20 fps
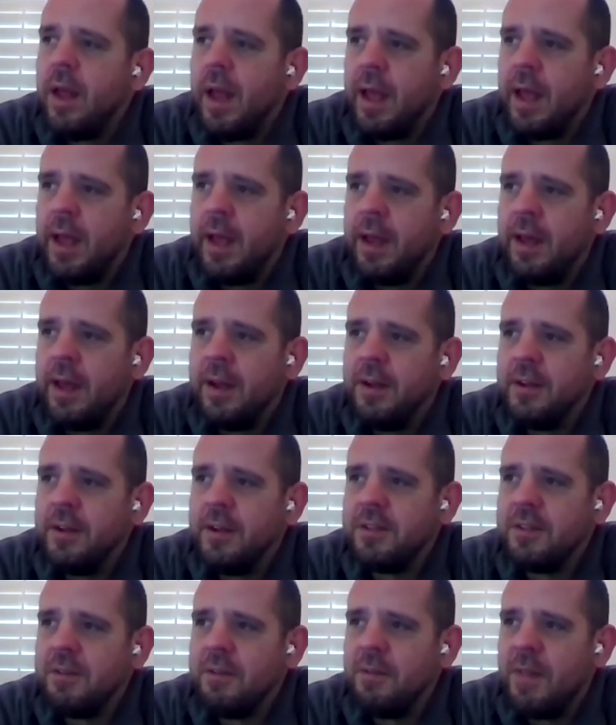
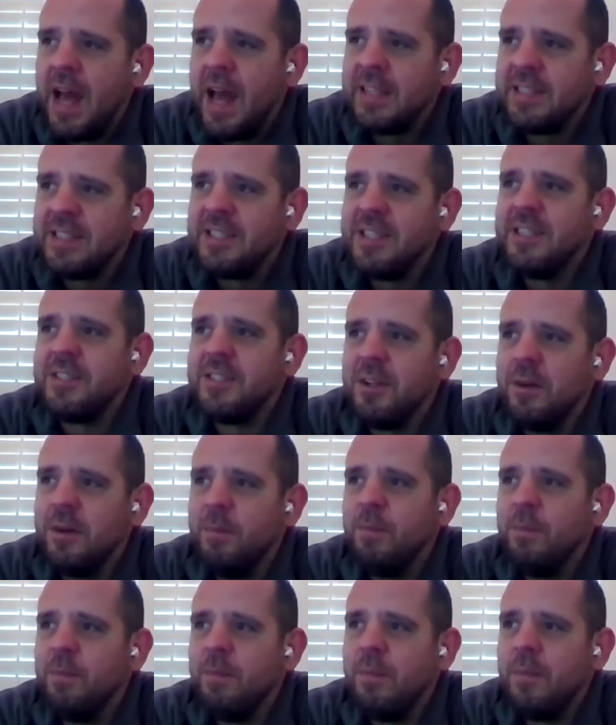And that
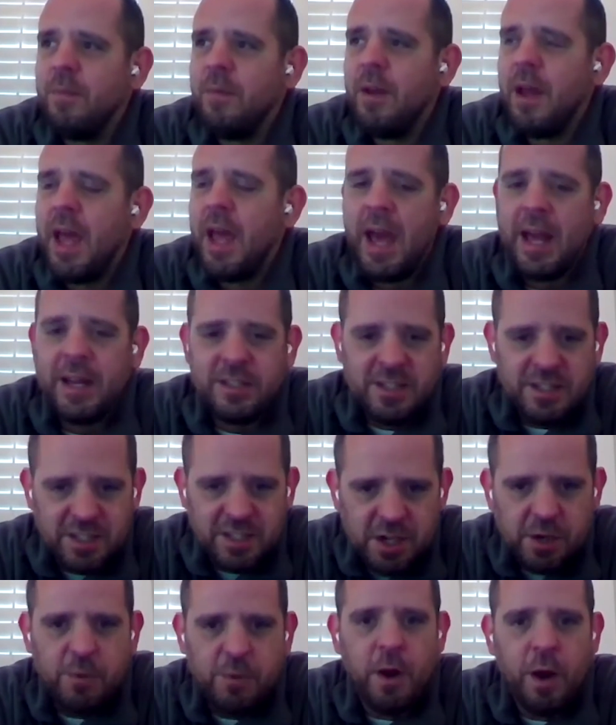system had
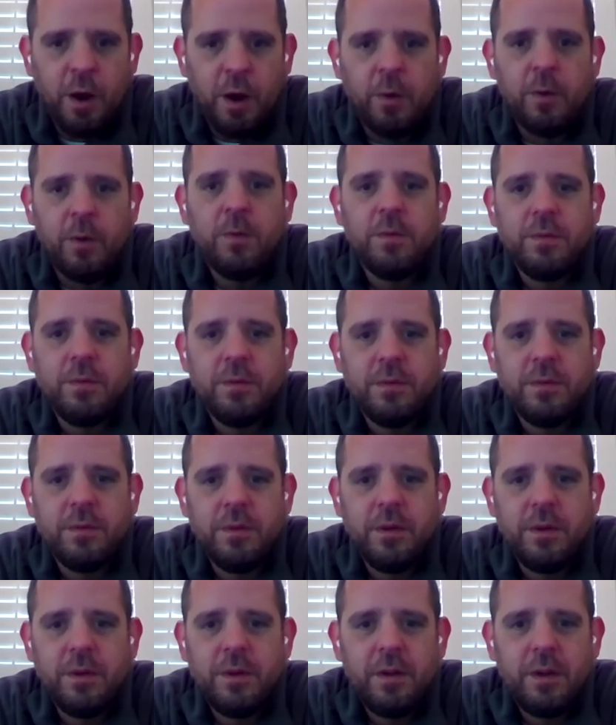0
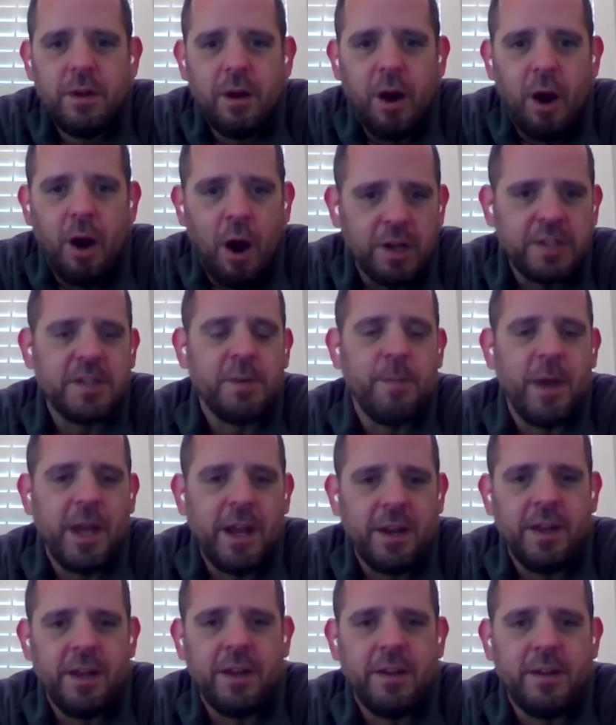
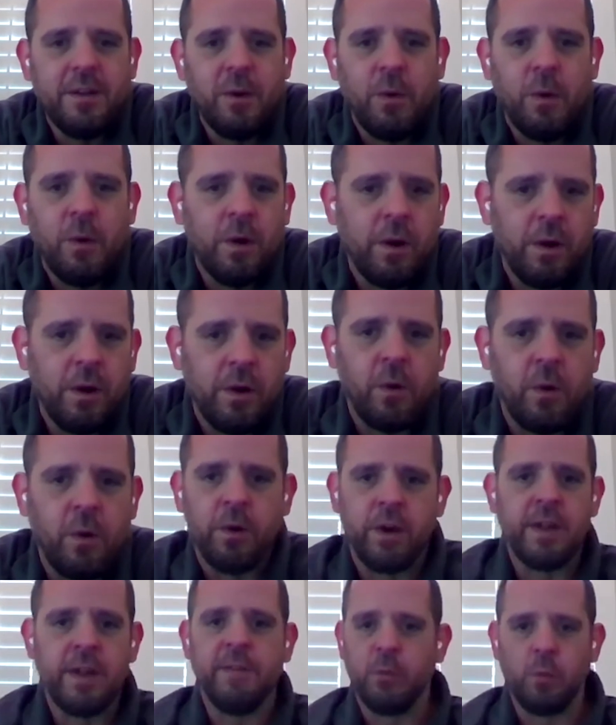automated
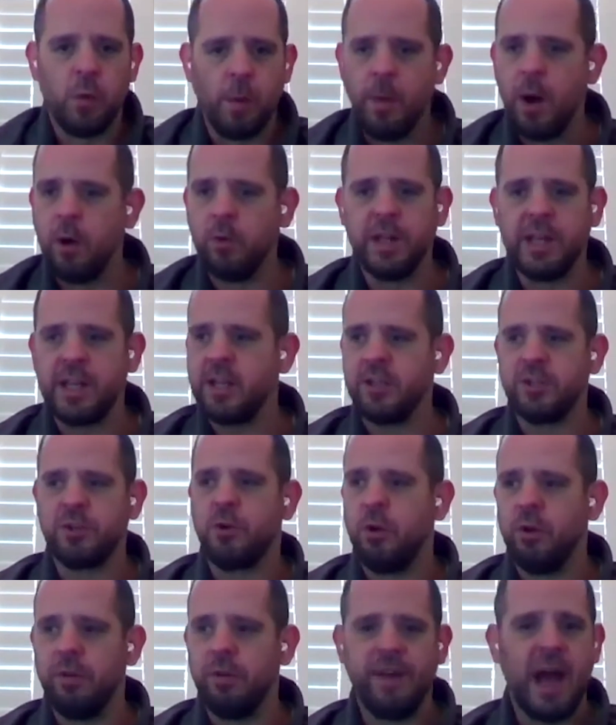or even remotely
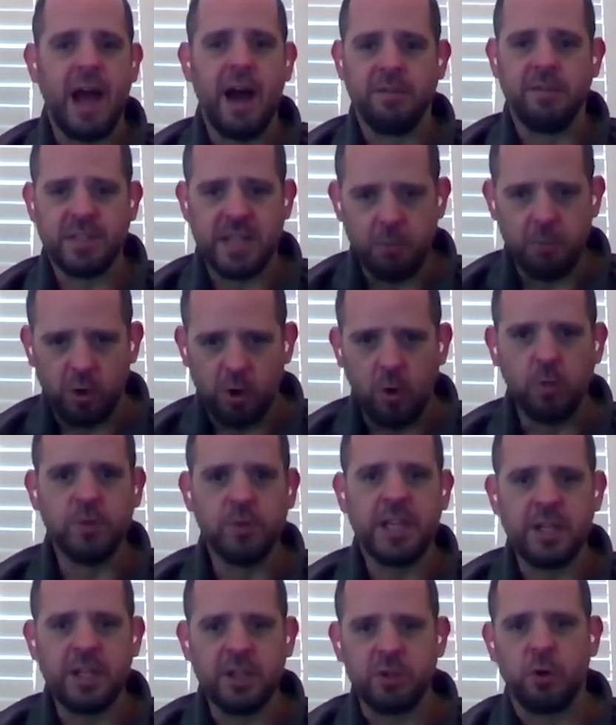controlled valves. They were
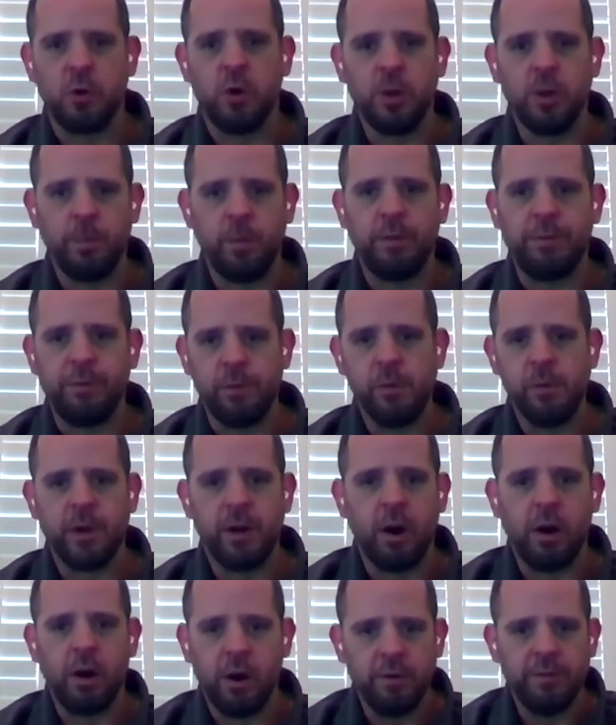only controllable through an
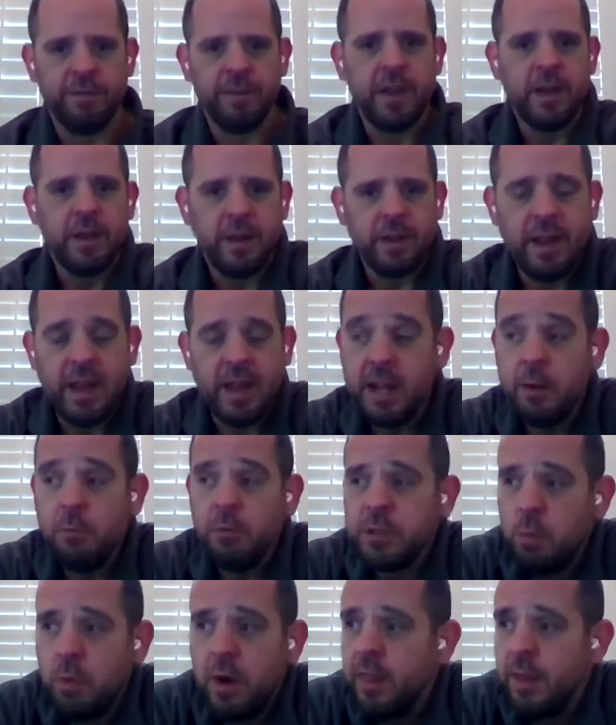ROV. And it
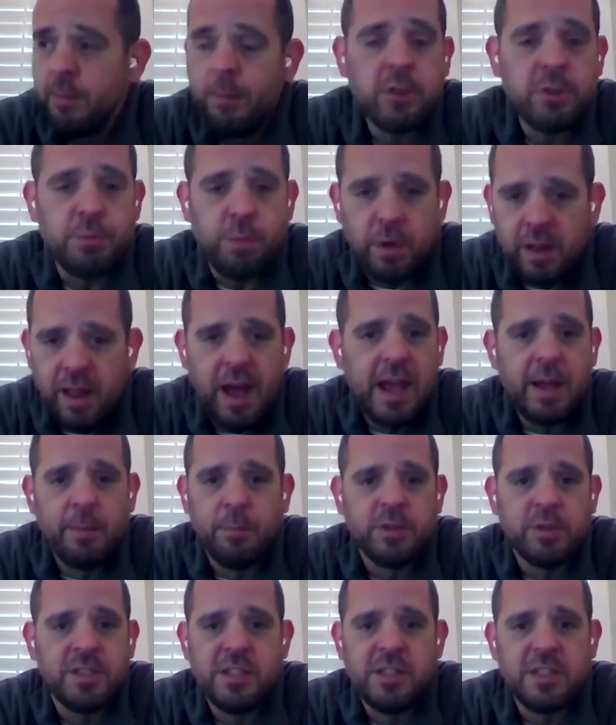was one of the most
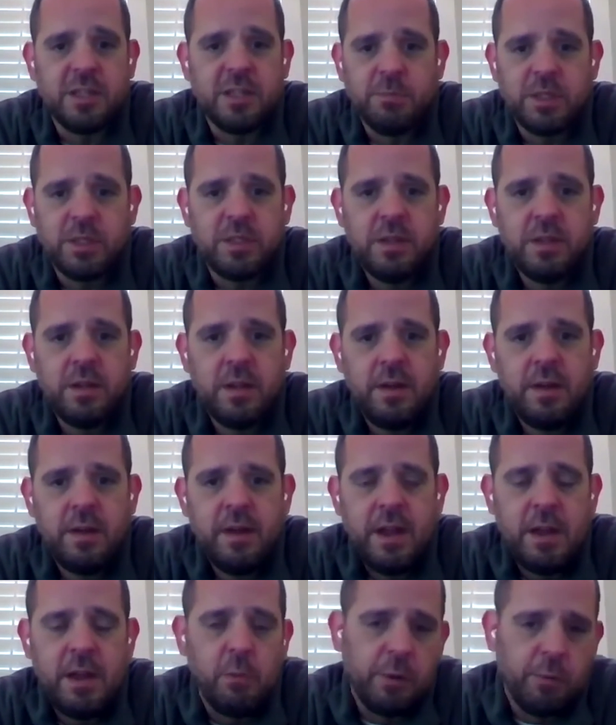reliable systems.
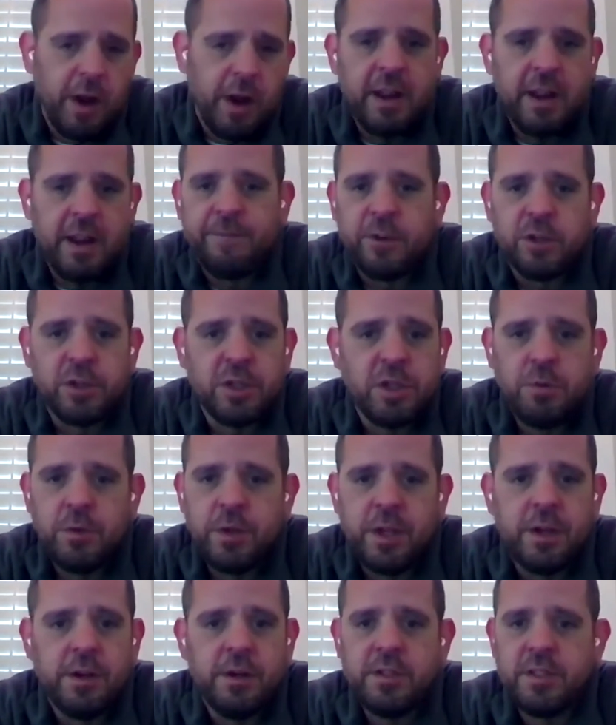We ran it for 2
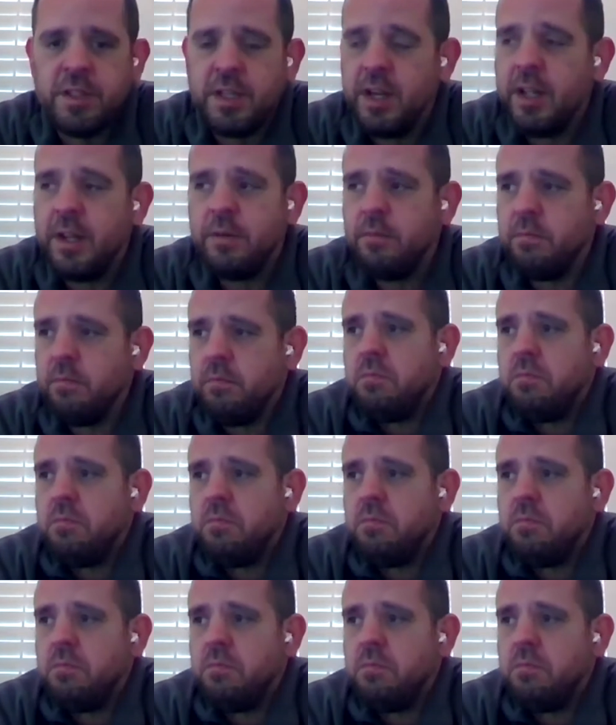years, and it